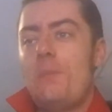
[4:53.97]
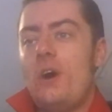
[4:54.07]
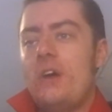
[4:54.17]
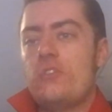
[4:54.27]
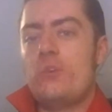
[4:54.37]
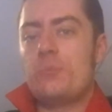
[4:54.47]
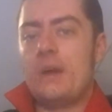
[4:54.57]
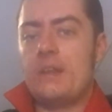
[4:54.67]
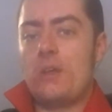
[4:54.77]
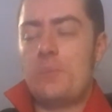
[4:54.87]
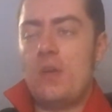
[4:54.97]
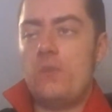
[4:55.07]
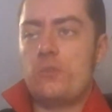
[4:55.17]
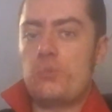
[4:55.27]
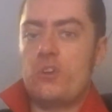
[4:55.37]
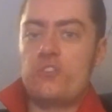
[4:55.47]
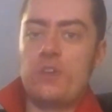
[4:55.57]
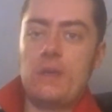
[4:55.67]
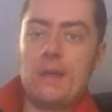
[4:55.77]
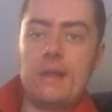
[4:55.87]
My idol is mainly Elvis
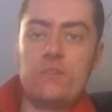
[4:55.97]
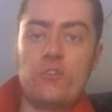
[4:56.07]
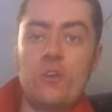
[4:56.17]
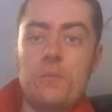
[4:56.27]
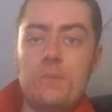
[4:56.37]
Presley, and